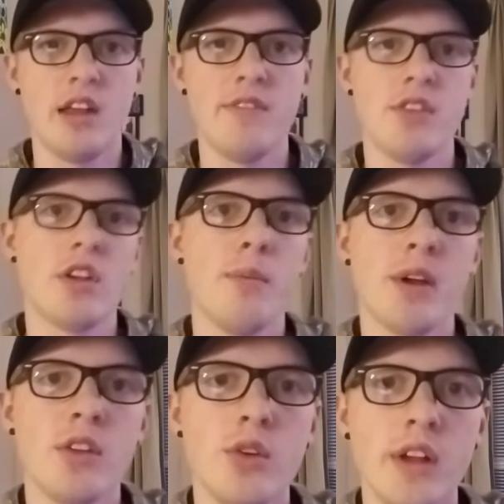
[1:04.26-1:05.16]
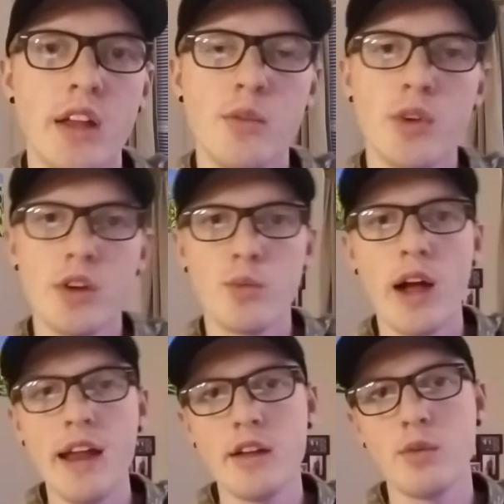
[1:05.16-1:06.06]
life is coming to an end when you're
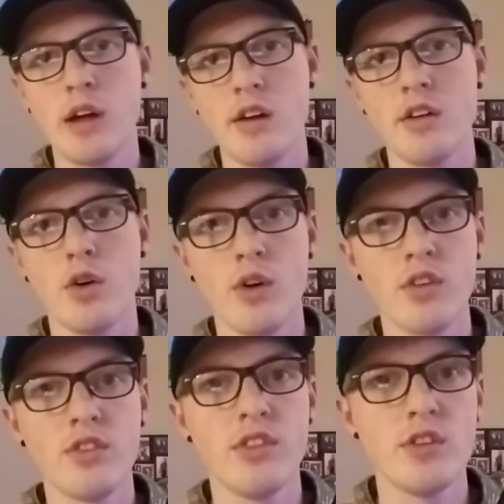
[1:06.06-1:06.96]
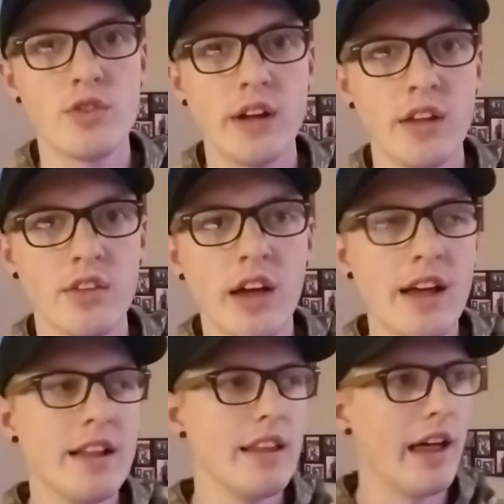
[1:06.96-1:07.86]
riding around on your horse in the trails,
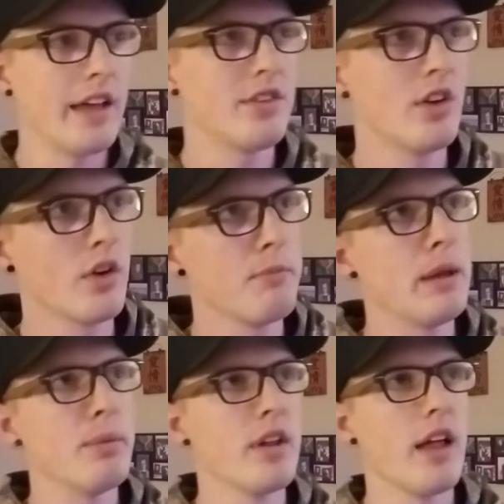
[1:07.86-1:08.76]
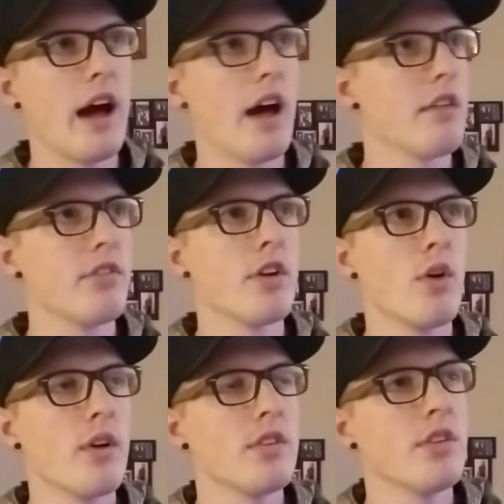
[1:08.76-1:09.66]
lassoing people out of their
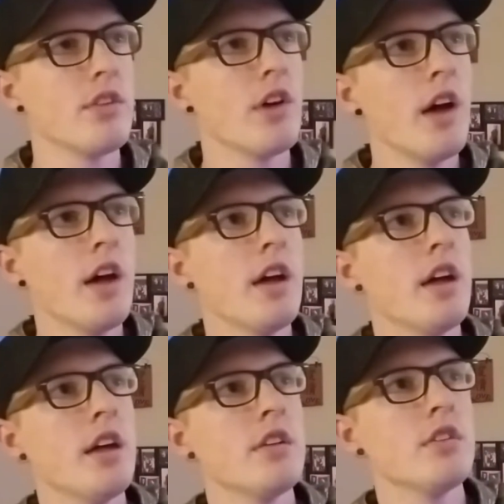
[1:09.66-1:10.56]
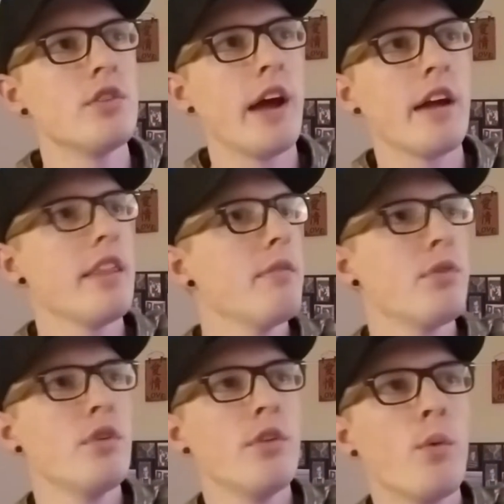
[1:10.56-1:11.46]
horses and dragging them
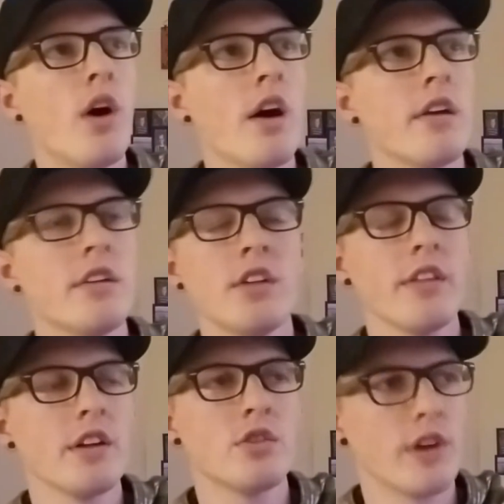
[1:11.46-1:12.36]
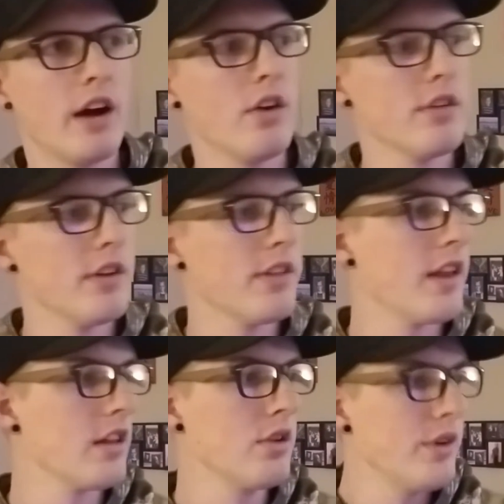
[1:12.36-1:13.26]
through the water until they drown, and
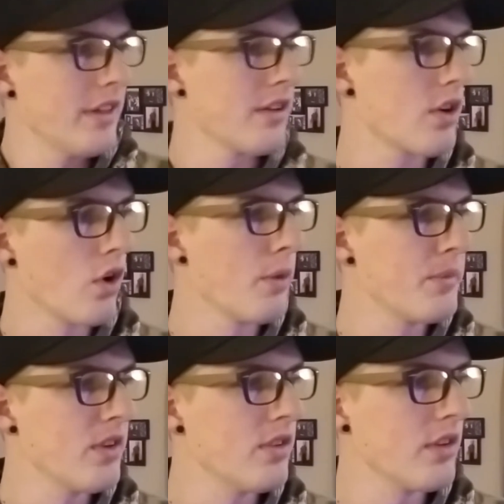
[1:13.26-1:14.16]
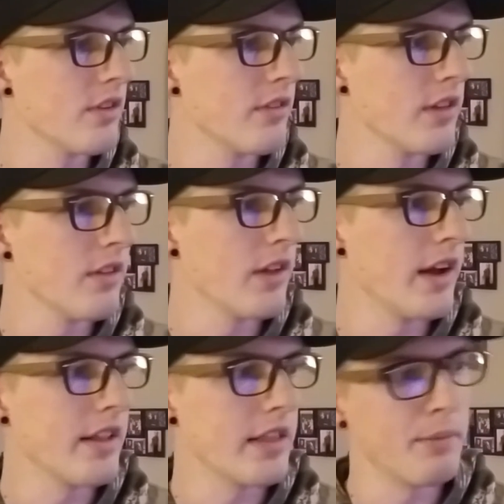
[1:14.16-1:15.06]
then looting their corpses and
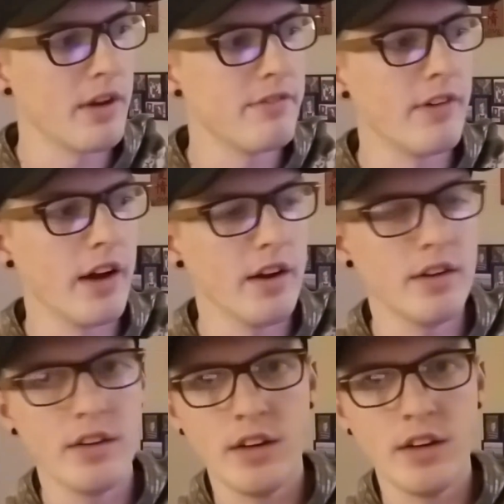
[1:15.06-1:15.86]
lighting them on fire.